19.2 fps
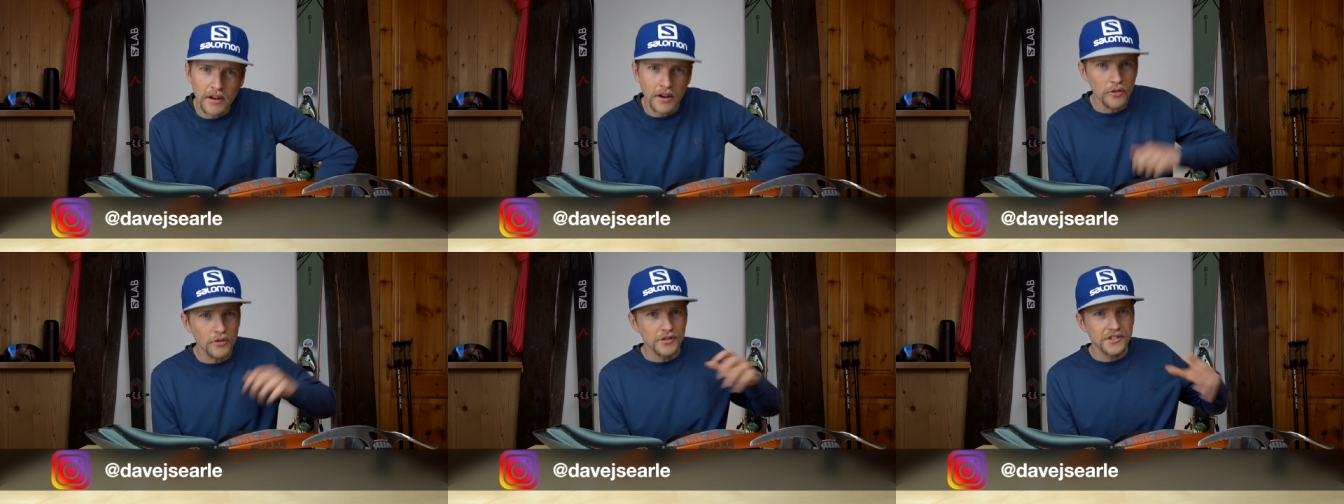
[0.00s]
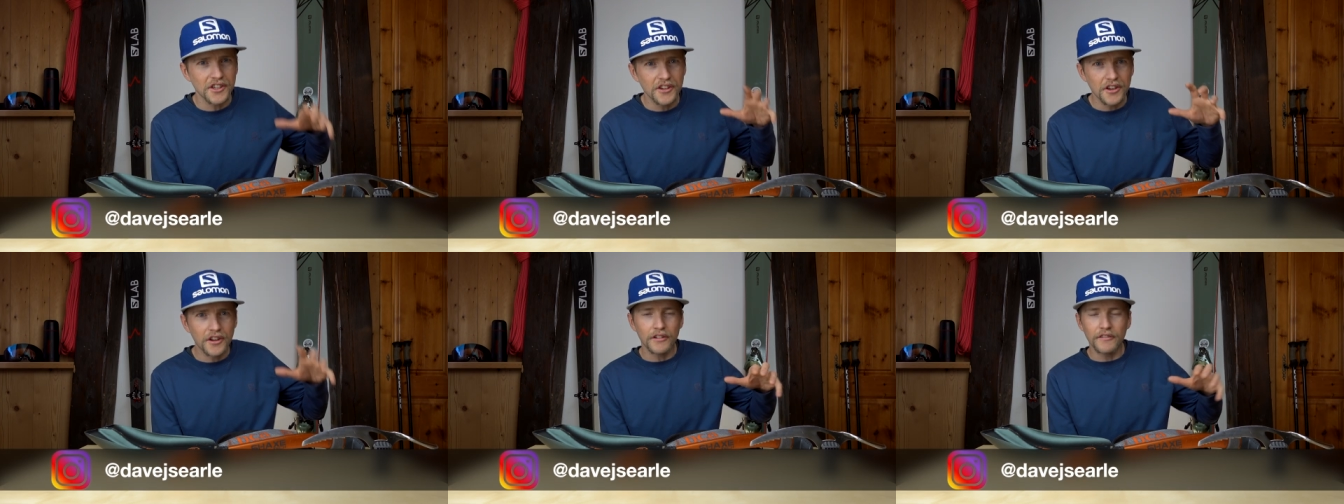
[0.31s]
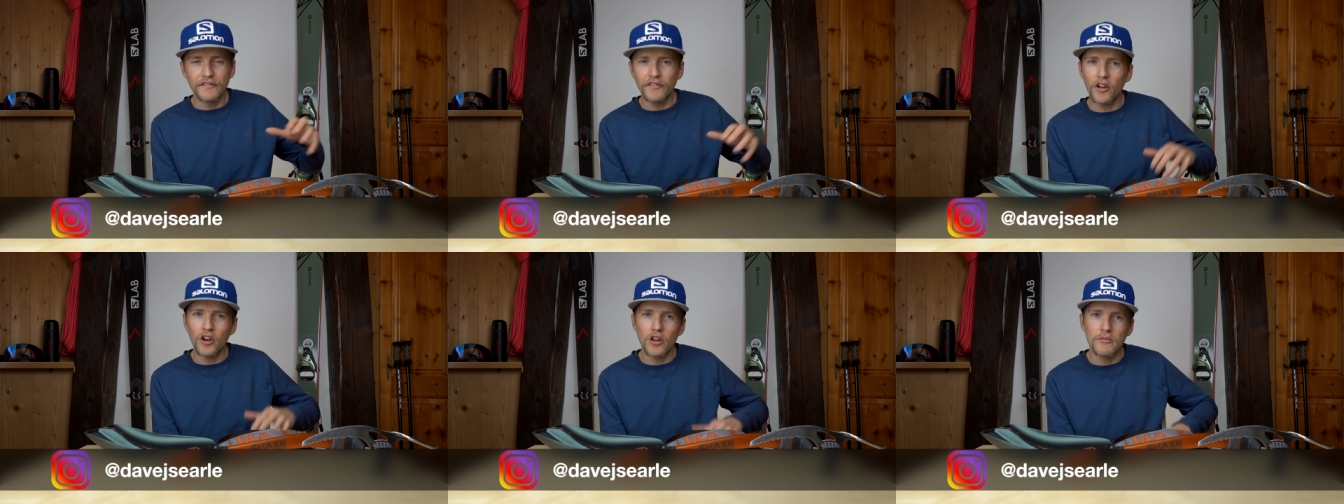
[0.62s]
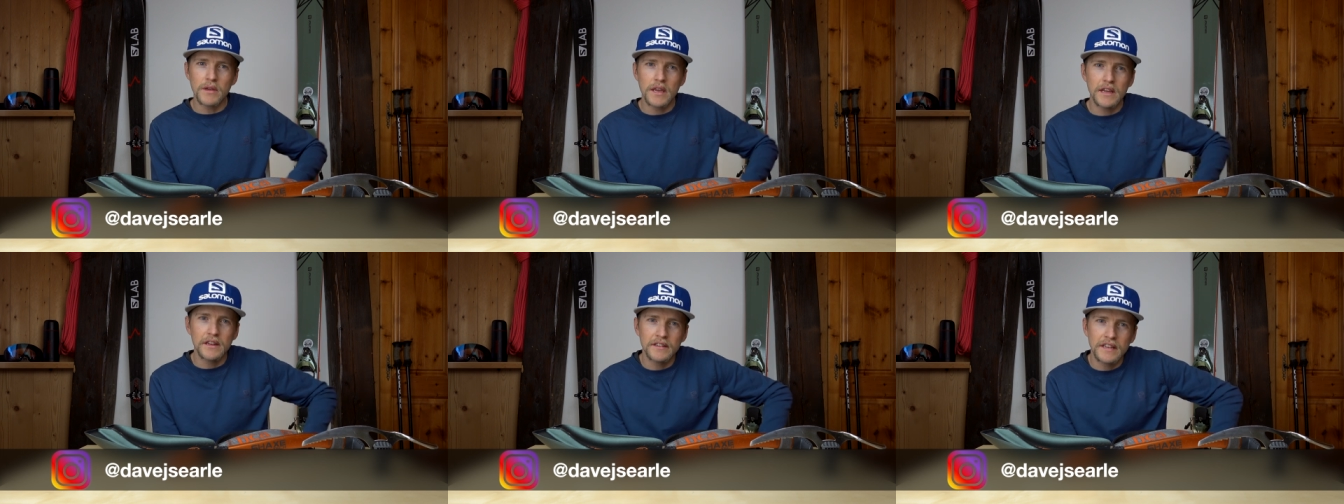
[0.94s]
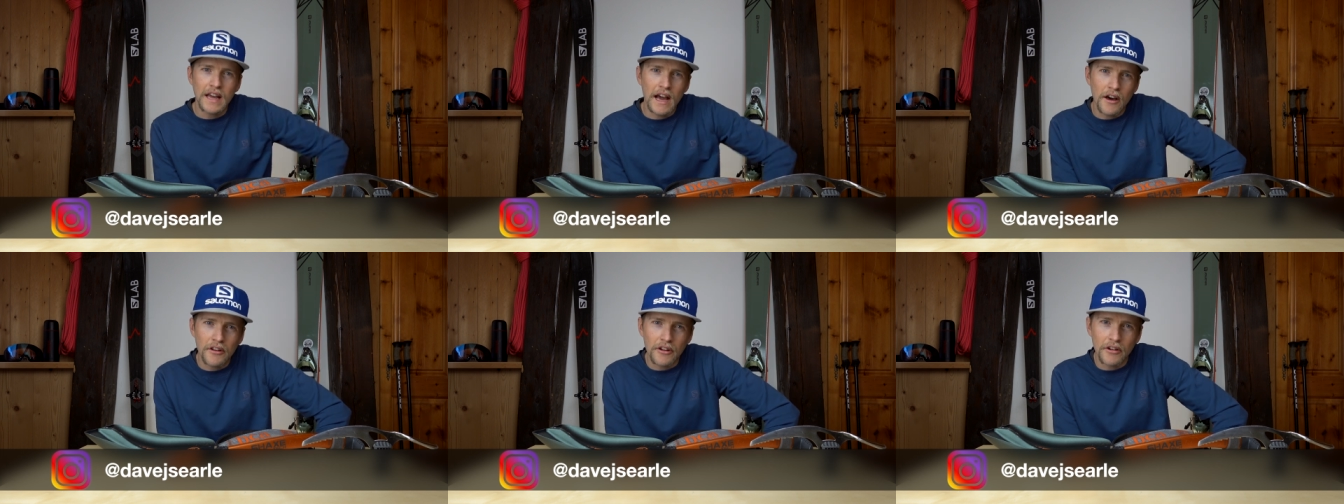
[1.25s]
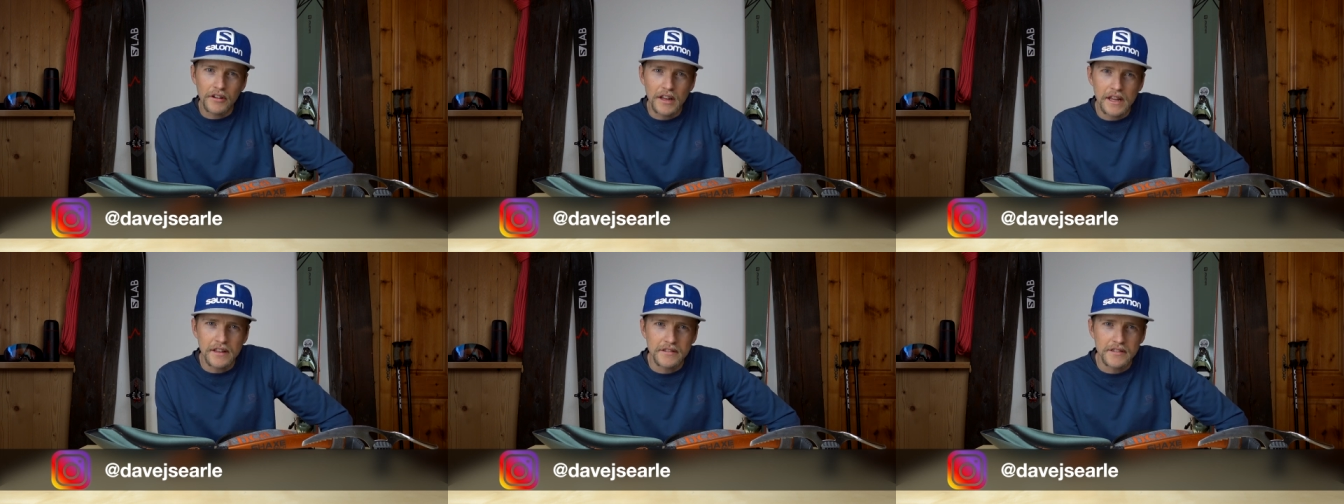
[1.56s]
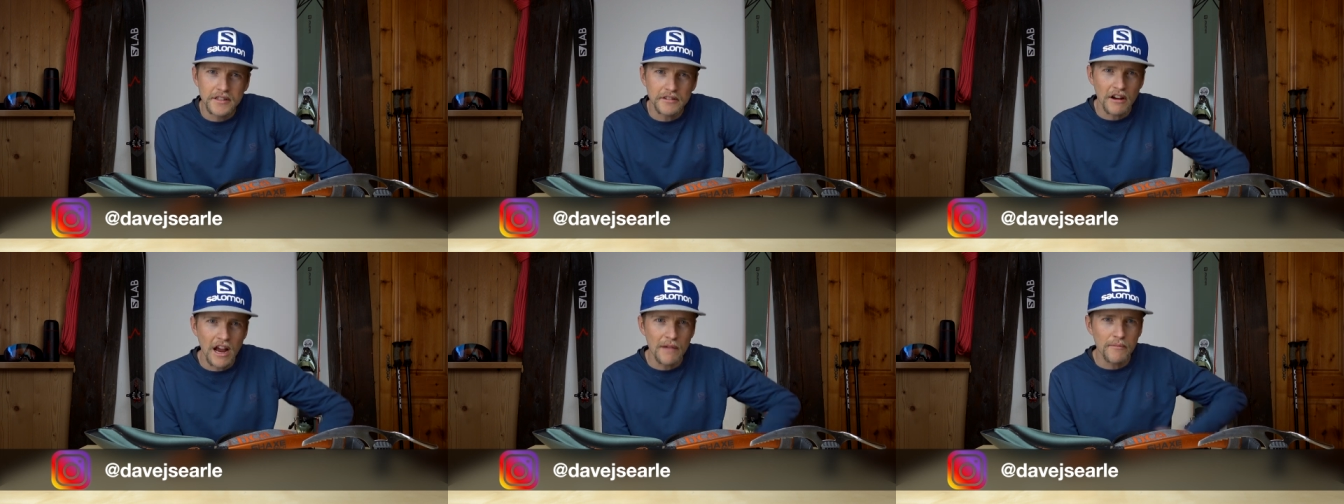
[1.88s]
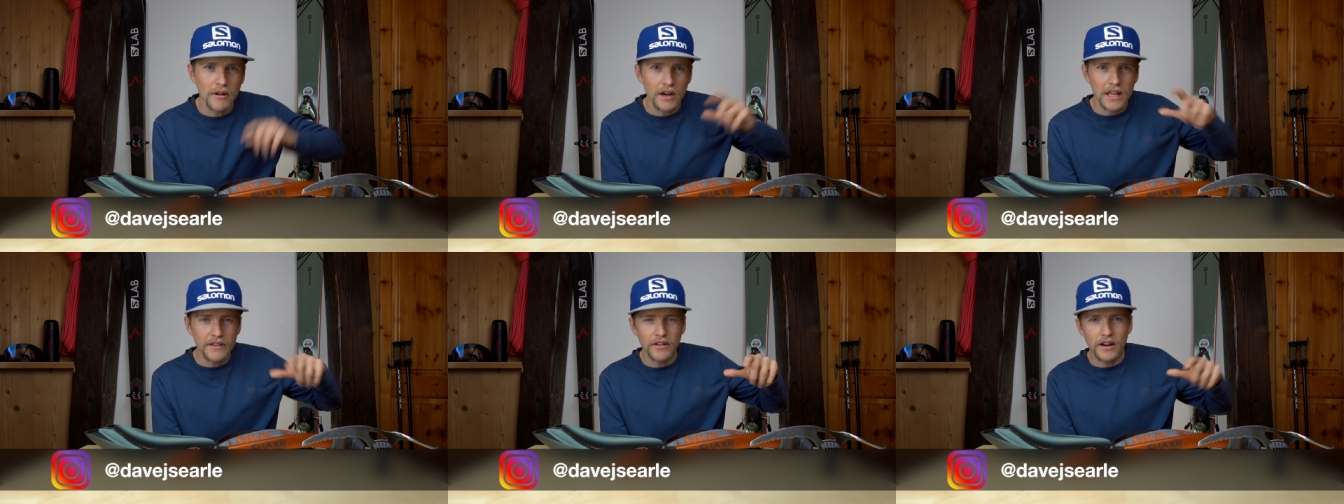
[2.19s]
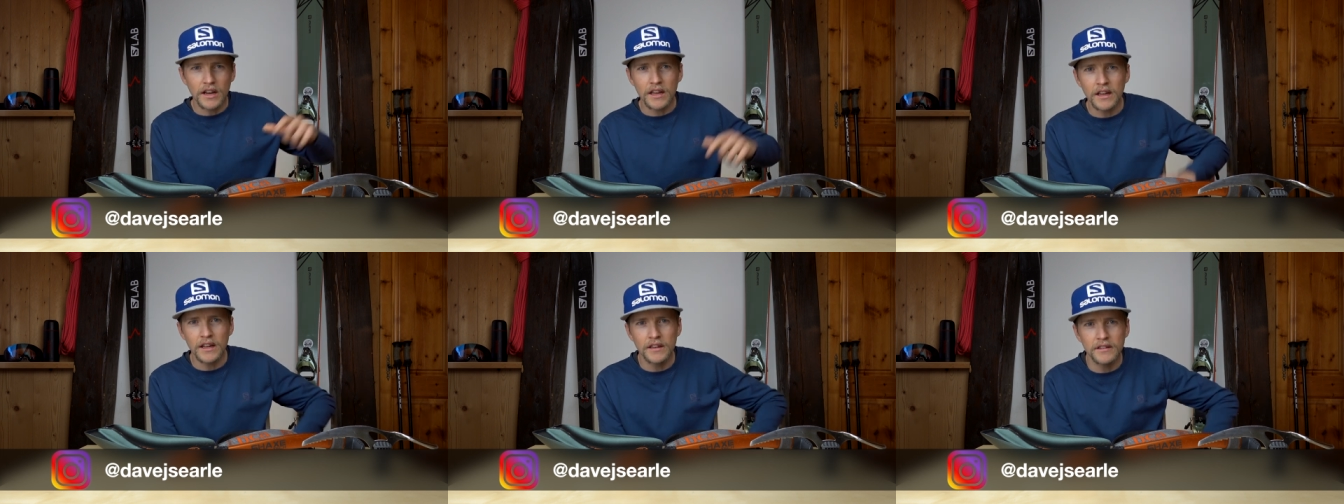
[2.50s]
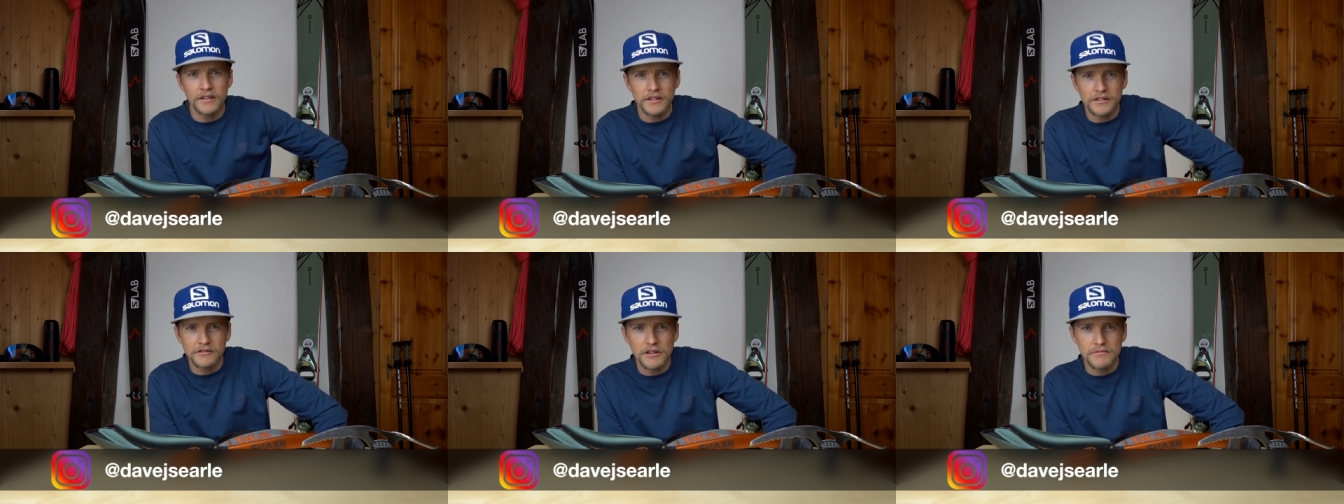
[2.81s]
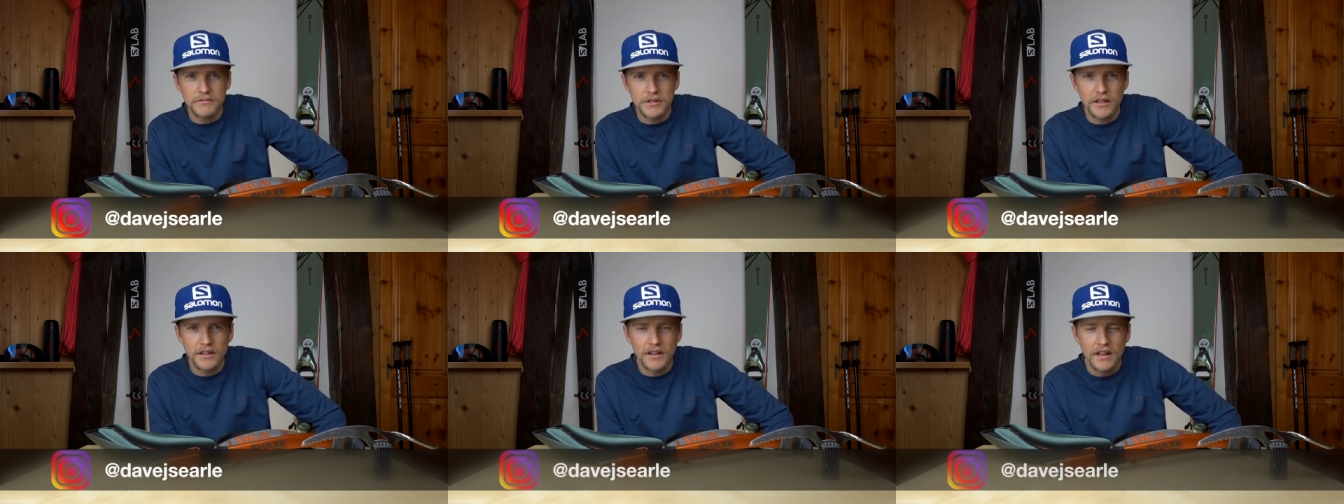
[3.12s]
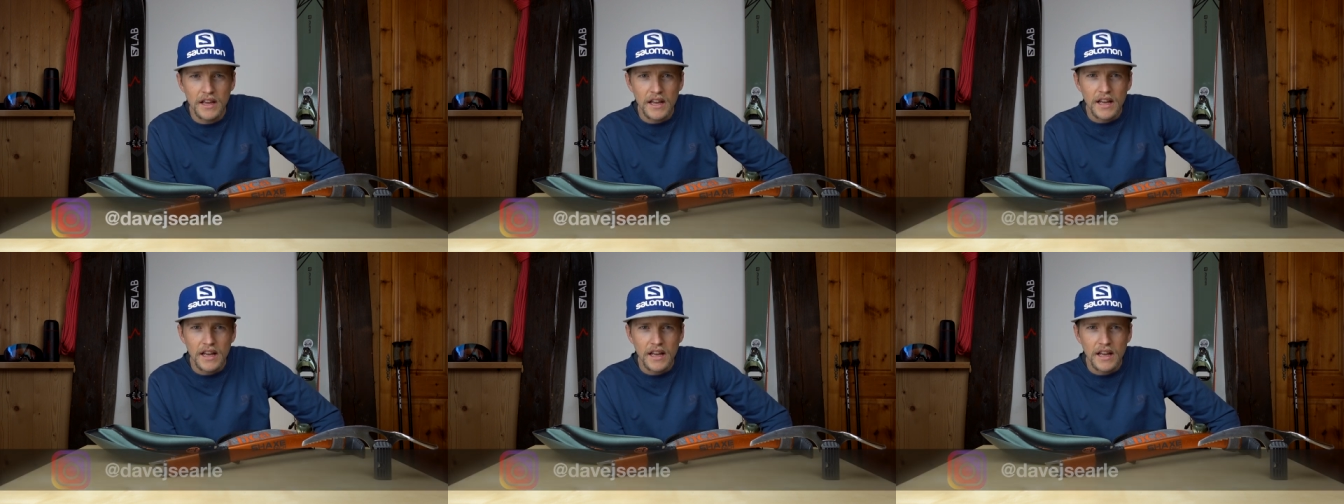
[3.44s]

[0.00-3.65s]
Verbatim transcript: And also you can follow me down on Instagram. I'll leave a link in the description.